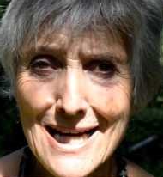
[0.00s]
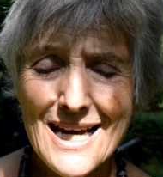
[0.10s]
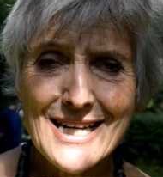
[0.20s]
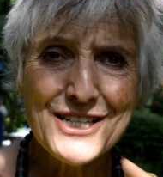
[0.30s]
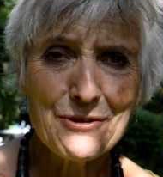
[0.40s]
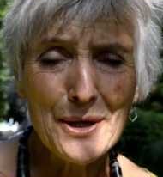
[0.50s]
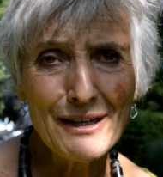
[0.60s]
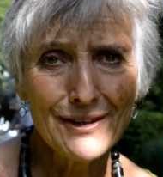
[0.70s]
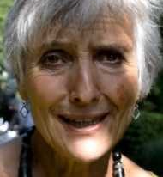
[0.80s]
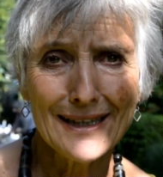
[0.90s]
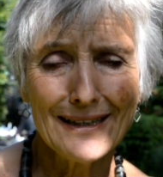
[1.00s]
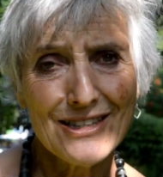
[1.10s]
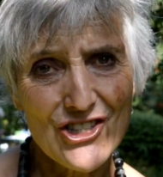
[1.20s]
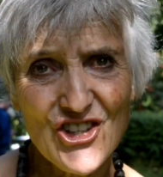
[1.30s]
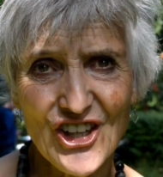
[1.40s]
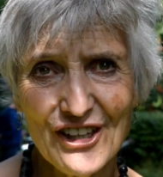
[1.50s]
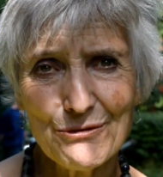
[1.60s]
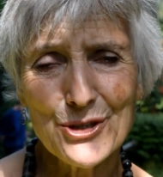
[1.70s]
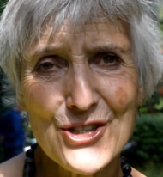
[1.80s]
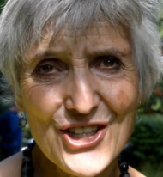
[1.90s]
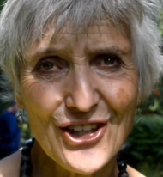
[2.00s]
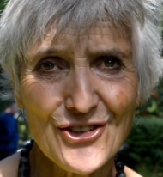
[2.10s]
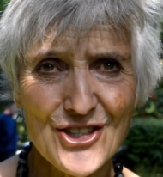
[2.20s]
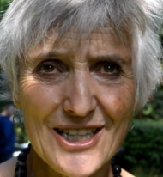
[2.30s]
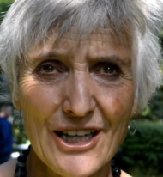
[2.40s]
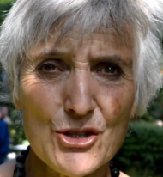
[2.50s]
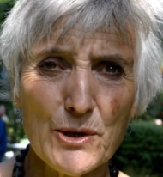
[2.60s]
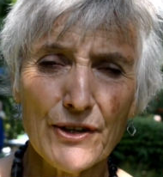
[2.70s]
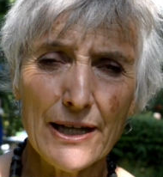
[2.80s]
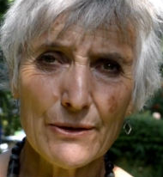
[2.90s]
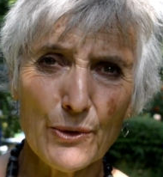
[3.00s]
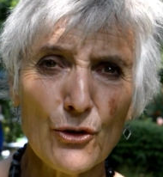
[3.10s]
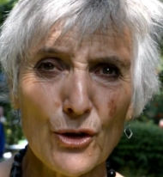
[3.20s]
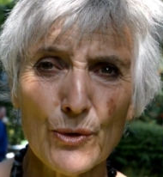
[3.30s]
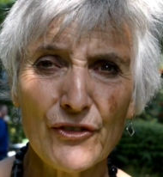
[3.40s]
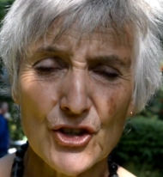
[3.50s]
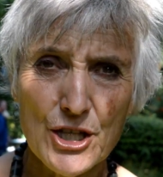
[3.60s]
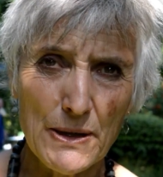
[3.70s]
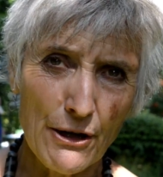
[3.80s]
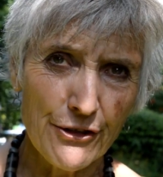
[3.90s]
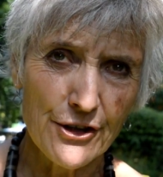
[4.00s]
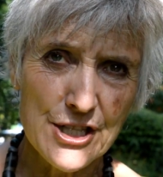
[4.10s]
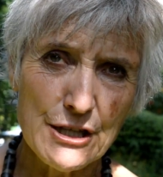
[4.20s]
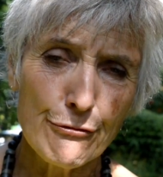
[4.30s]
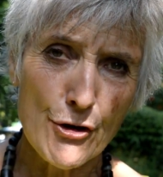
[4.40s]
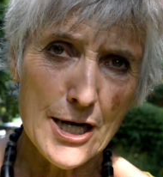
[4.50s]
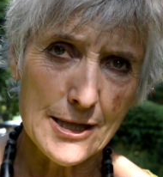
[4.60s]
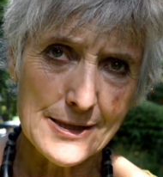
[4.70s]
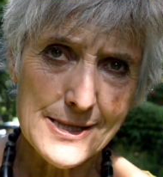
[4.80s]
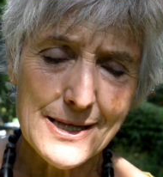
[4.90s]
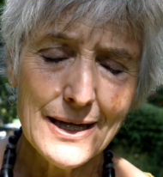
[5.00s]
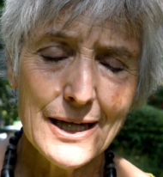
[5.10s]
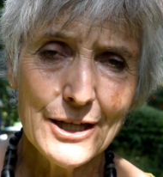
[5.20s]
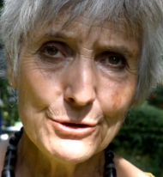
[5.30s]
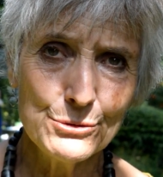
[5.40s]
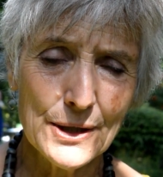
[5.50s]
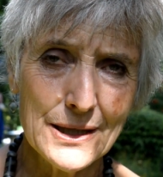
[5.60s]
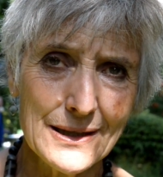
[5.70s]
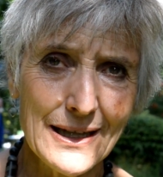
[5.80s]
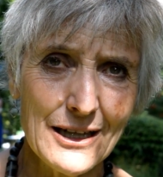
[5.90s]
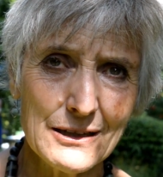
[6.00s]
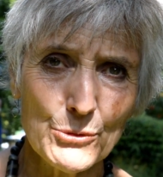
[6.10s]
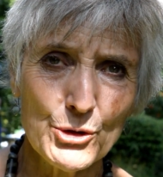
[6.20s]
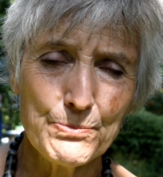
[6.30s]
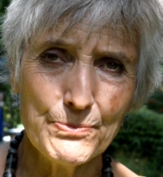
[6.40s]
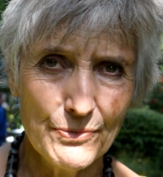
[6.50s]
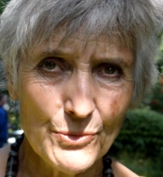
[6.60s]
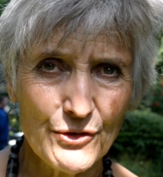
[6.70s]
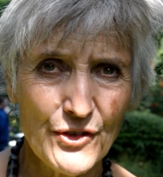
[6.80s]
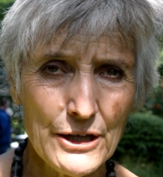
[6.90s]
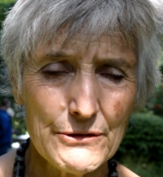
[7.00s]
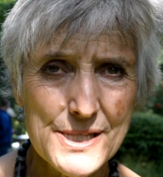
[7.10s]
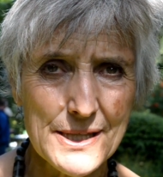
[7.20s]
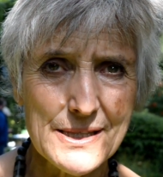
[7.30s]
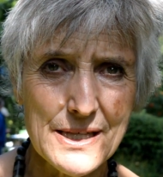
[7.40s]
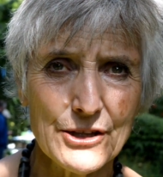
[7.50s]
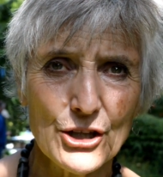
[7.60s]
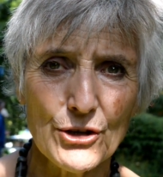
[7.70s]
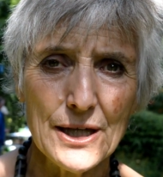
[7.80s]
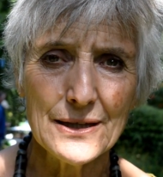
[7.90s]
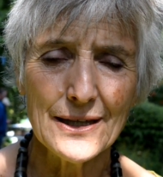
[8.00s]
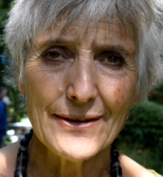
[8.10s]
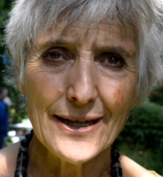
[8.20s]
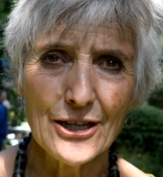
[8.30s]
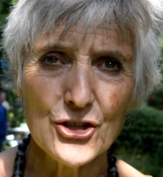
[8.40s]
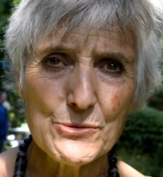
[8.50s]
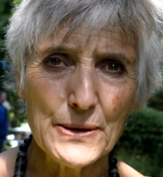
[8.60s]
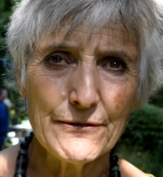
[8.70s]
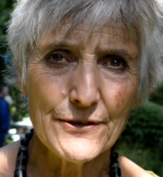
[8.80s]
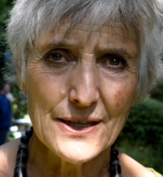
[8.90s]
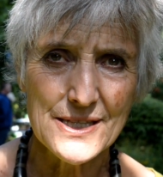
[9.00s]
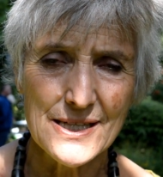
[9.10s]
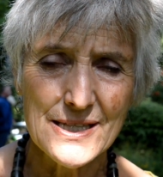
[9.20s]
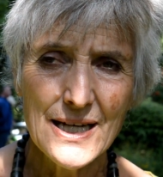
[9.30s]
So we're having it this year, and we're just going to invite. We've got about 30 friends who help with various things in the green, and they're going to be invited.